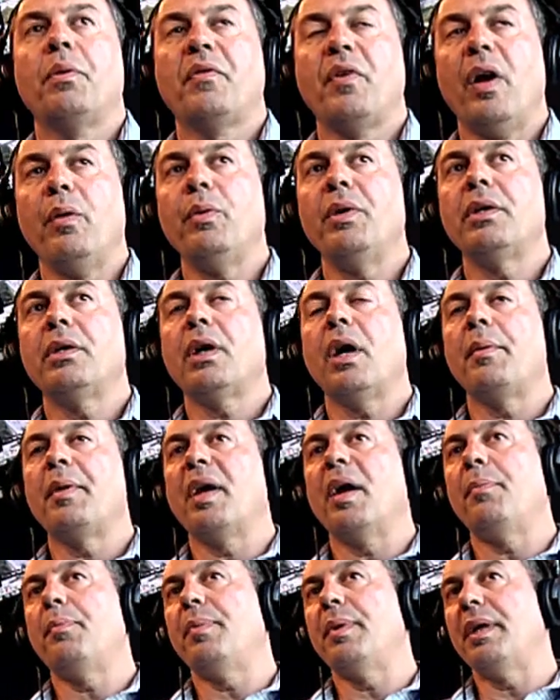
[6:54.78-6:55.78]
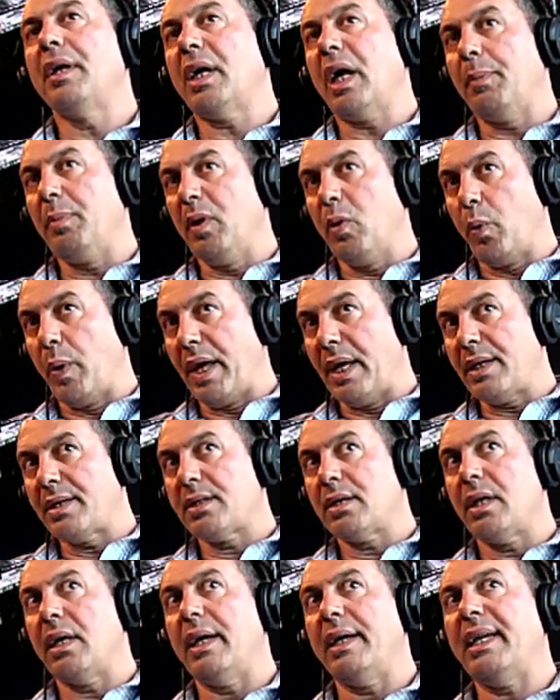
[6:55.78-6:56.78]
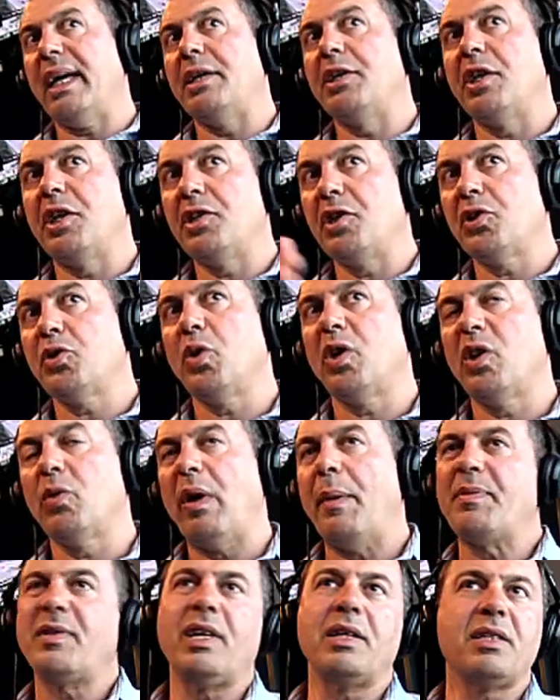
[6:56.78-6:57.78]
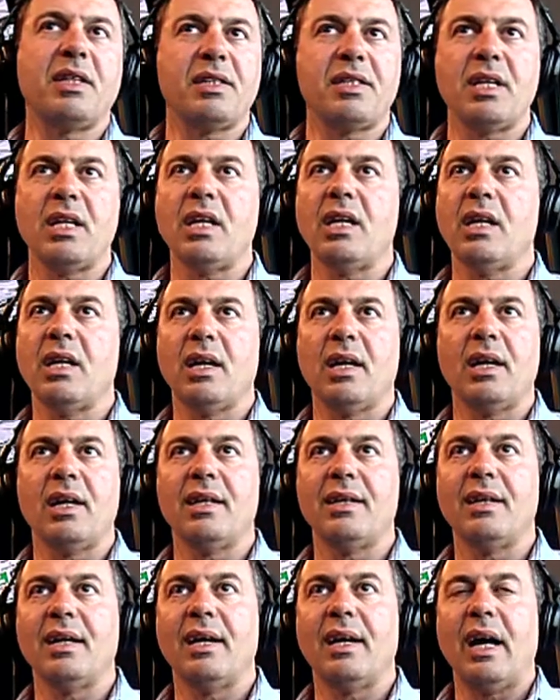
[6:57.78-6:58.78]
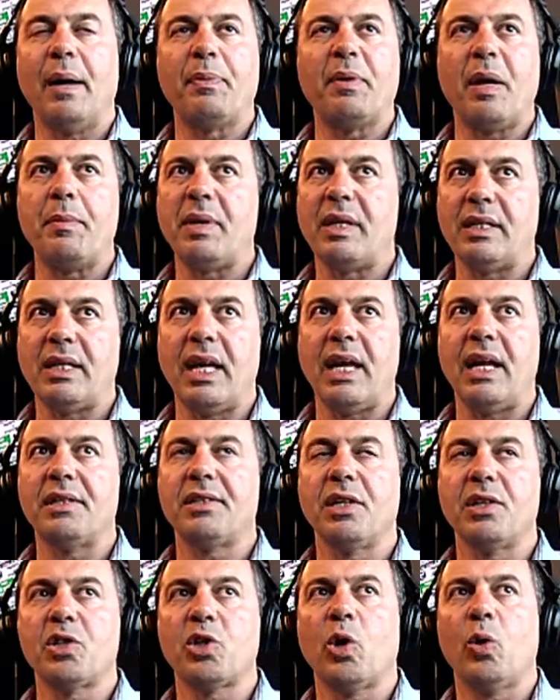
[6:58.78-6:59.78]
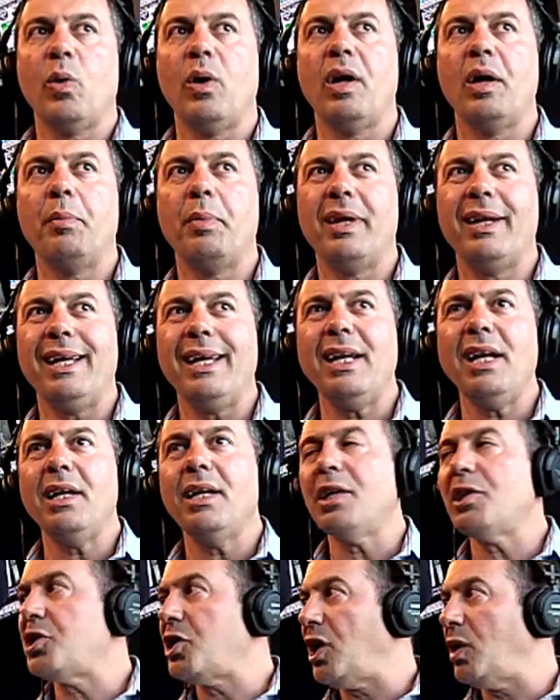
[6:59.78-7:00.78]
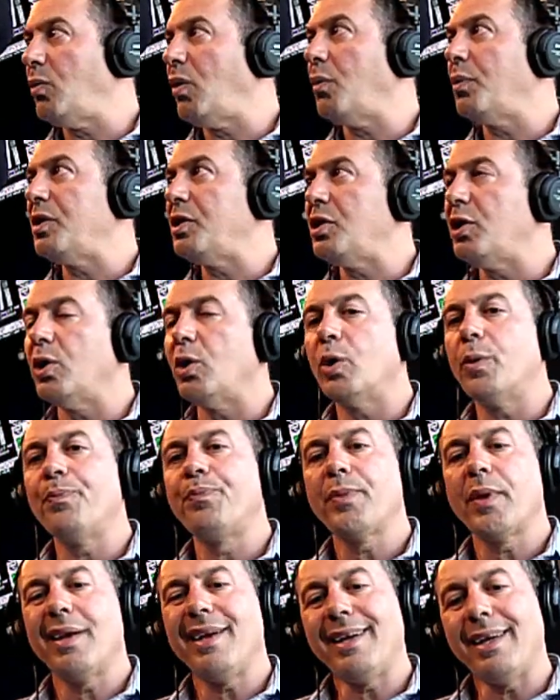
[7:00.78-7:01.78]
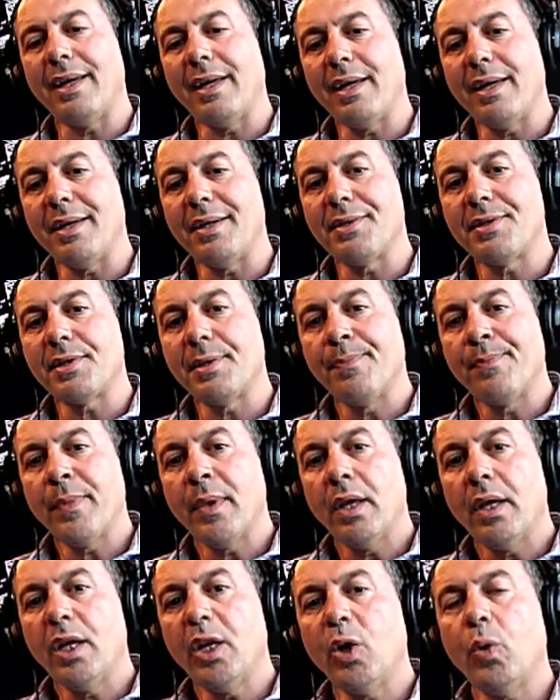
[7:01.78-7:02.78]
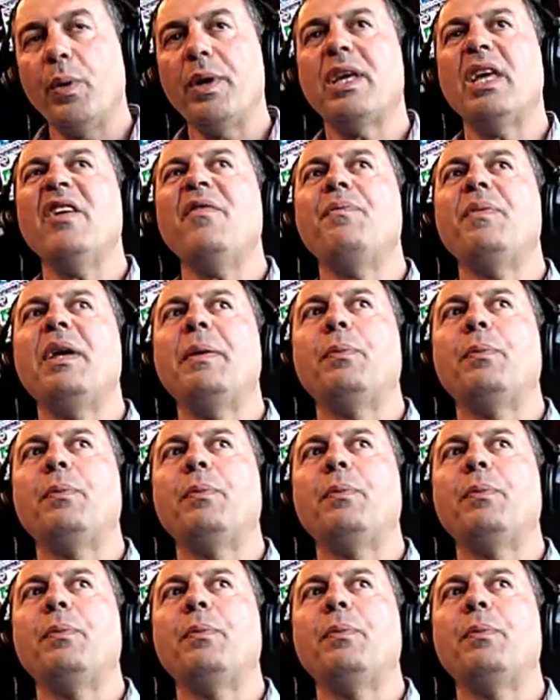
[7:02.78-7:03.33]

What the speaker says: Well, we've got one coming up in a couple of weeks. Again, you can just go to the website to see upcoming dates and so on. But in a nutshell, what we do is, we give